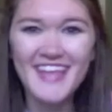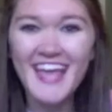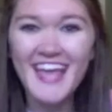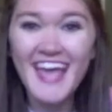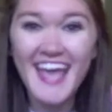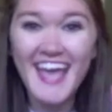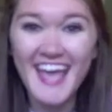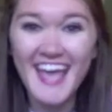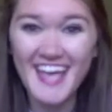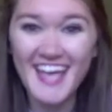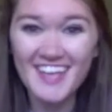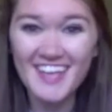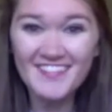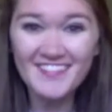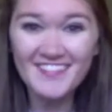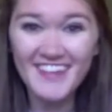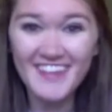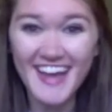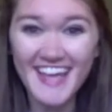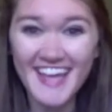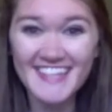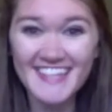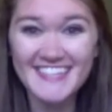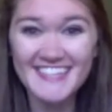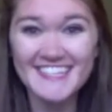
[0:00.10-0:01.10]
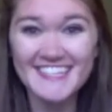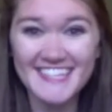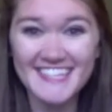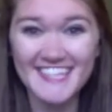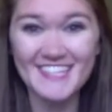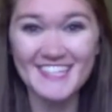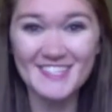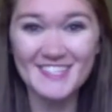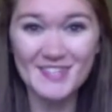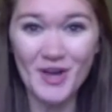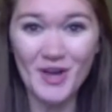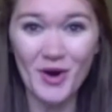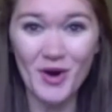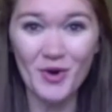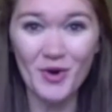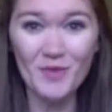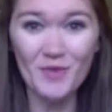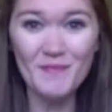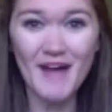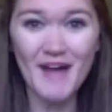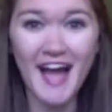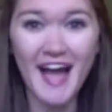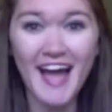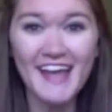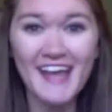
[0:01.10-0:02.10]
Hey friends, it's
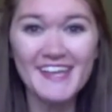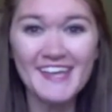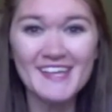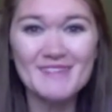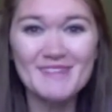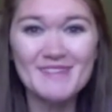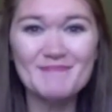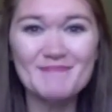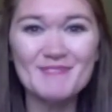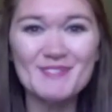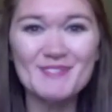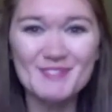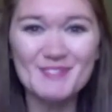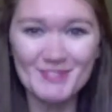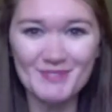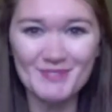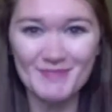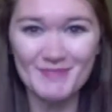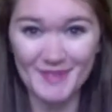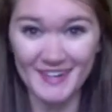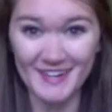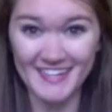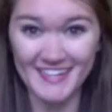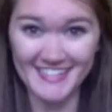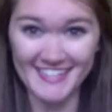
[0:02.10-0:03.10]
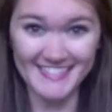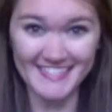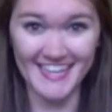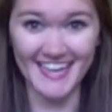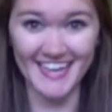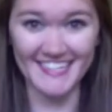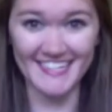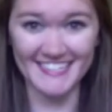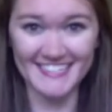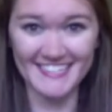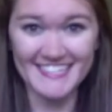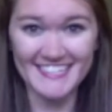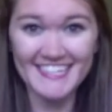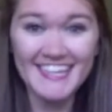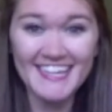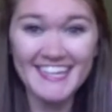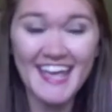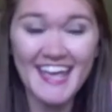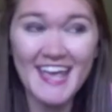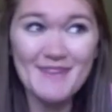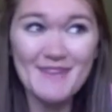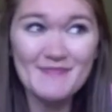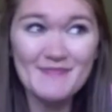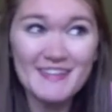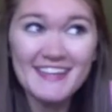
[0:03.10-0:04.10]
Hope. I am super excited
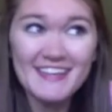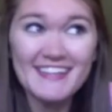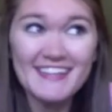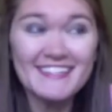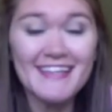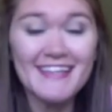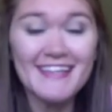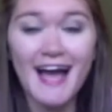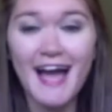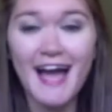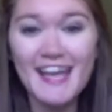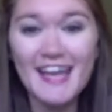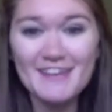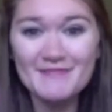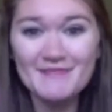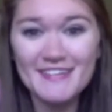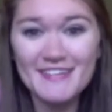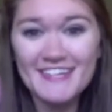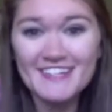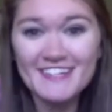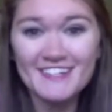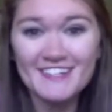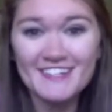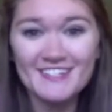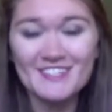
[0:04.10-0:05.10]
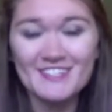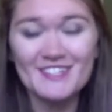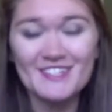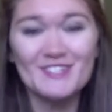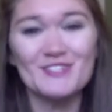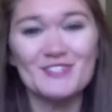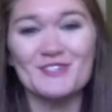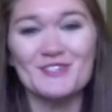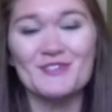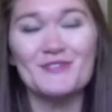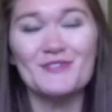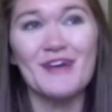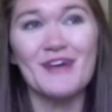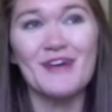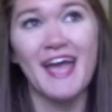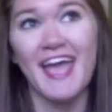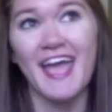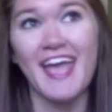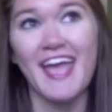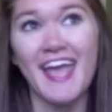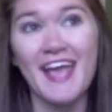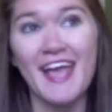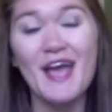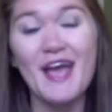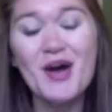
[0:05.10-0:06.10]
today because I am here to do
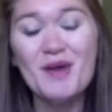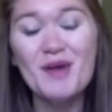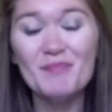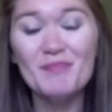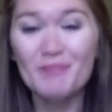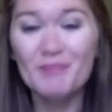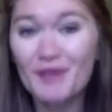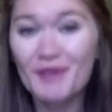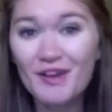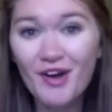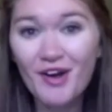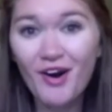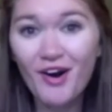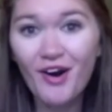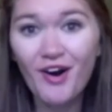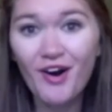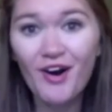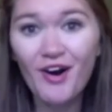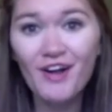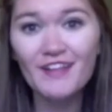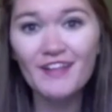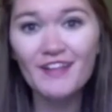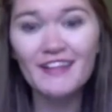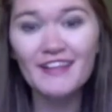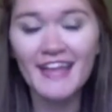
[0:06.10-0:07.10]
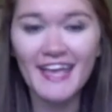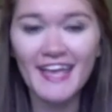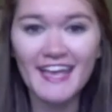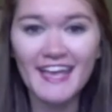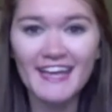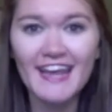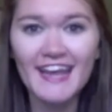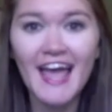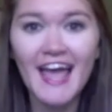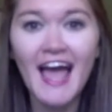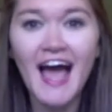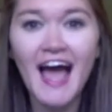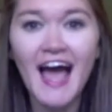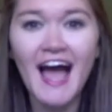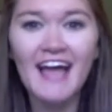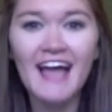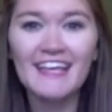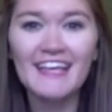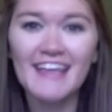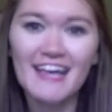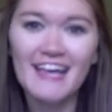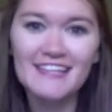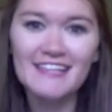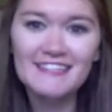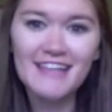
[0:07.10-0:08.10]
a book haul, and
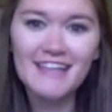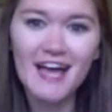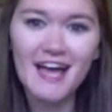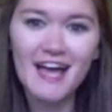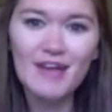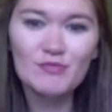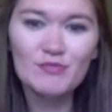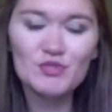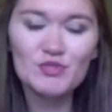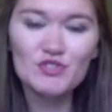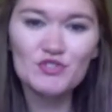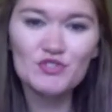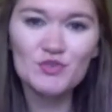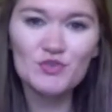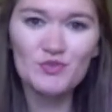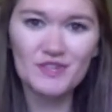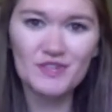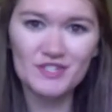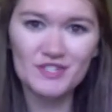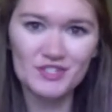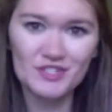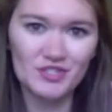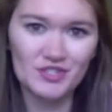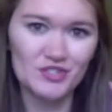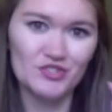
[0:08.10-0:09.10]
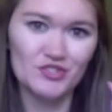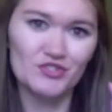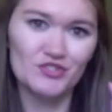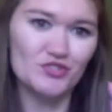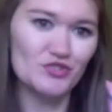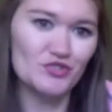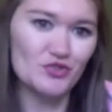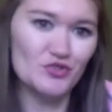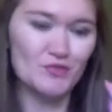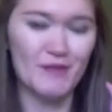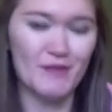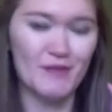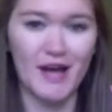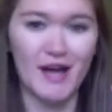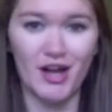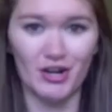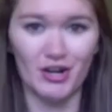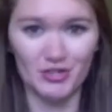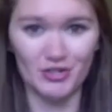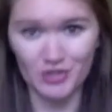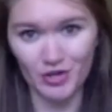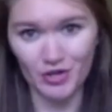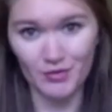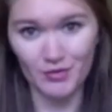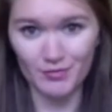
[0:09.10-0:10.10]
I guess I'm just going to do my
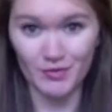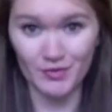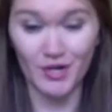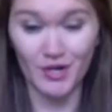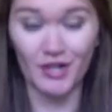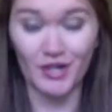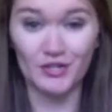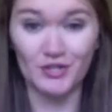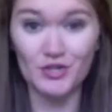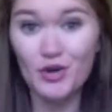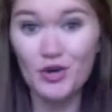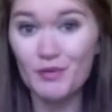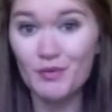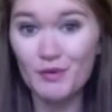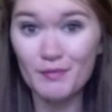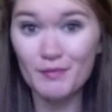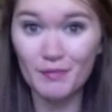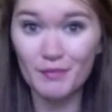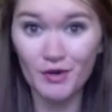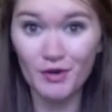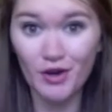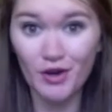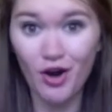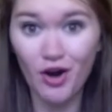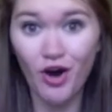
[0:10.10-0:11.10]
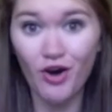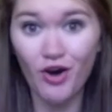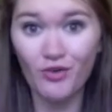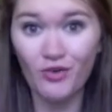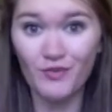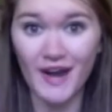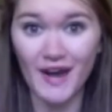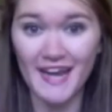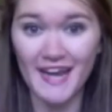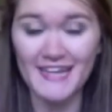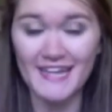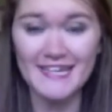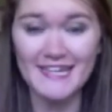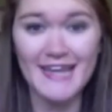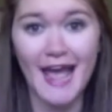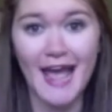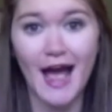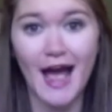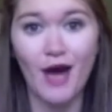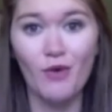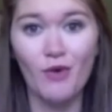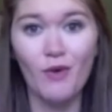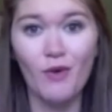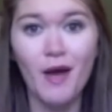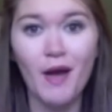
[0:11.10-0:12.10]
October book haul right
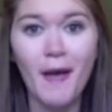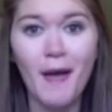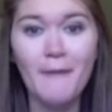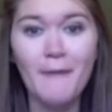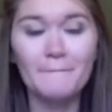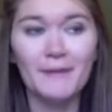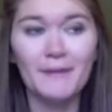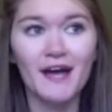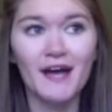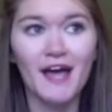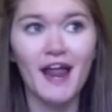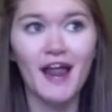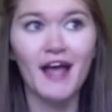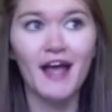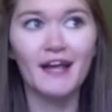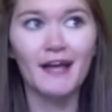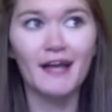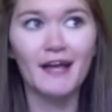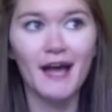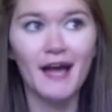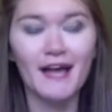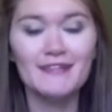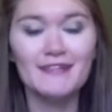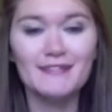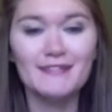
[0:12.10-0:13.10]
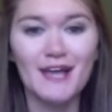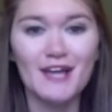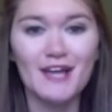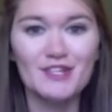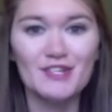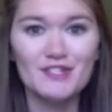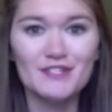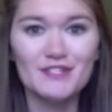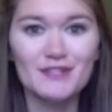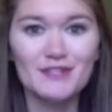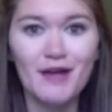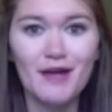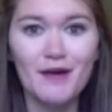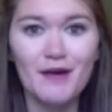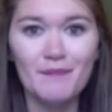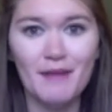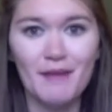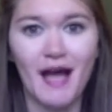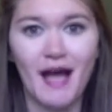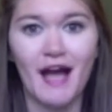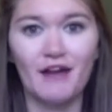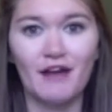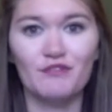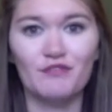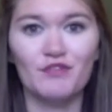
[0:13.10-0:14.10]
now. But guys, I just got
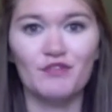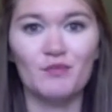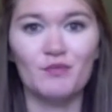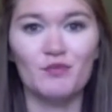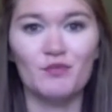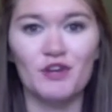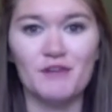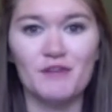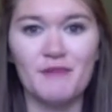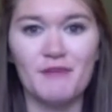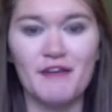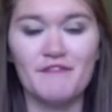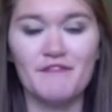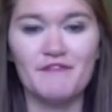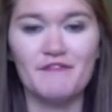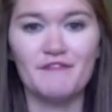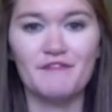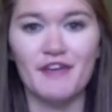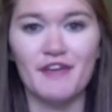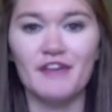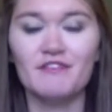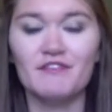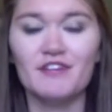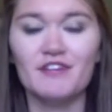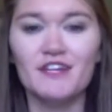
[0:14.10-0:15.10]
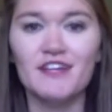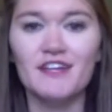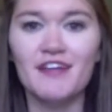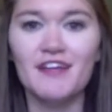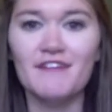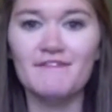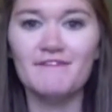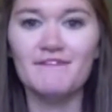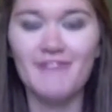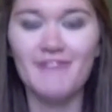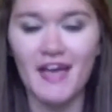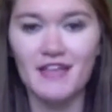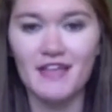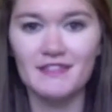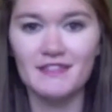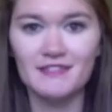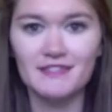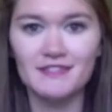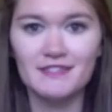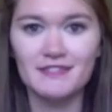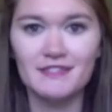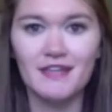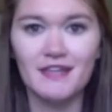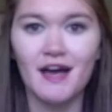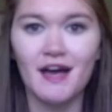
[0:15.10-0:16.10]
back from one of my favorite
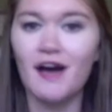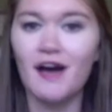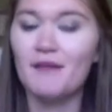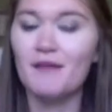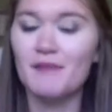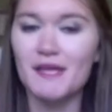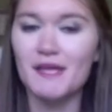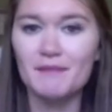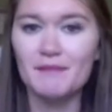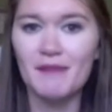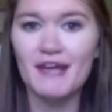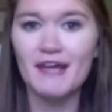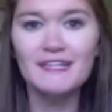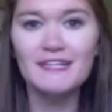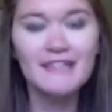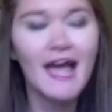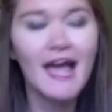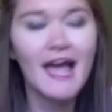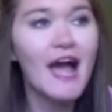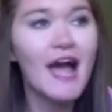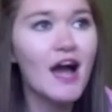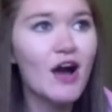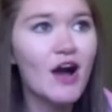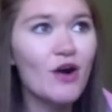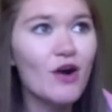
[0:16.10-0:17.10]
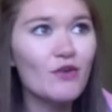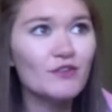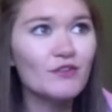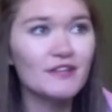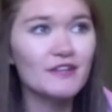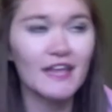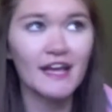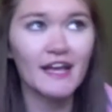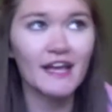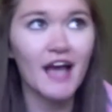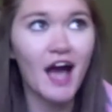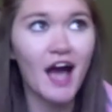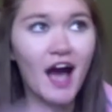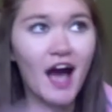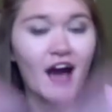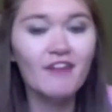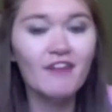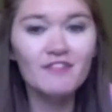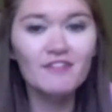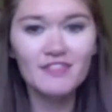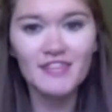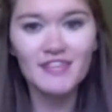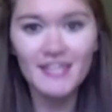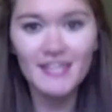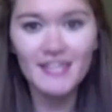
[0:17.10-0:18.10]
events in my town, like
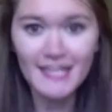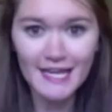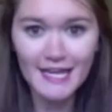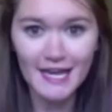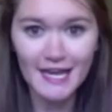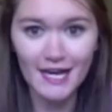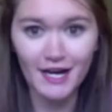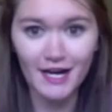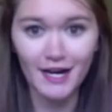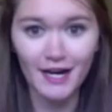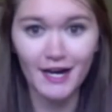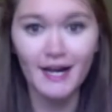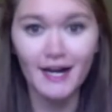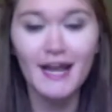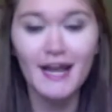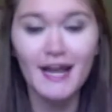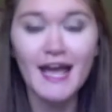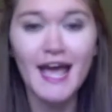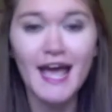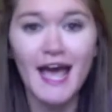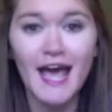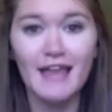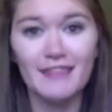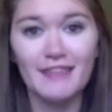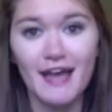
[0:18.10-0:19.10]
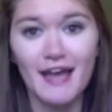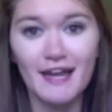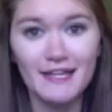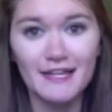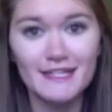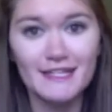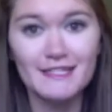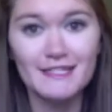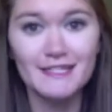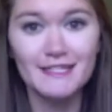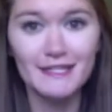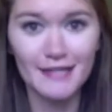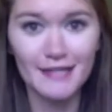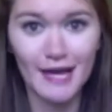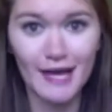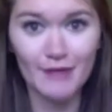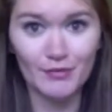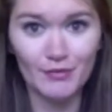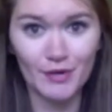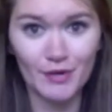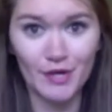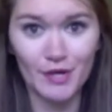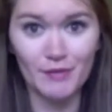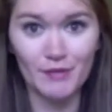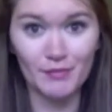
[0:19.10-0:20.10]
of the year, and that is the
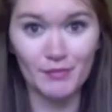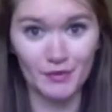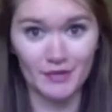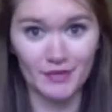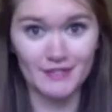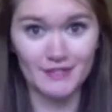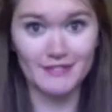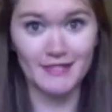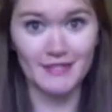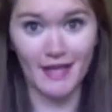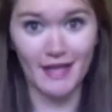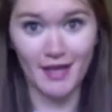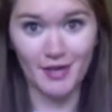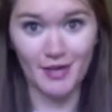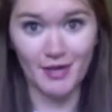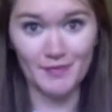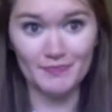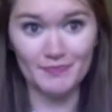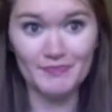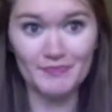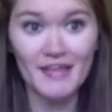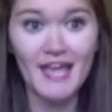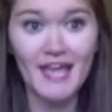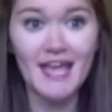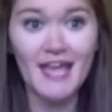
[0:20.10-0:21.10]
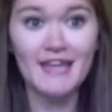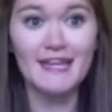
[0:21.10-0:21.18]
library book sale.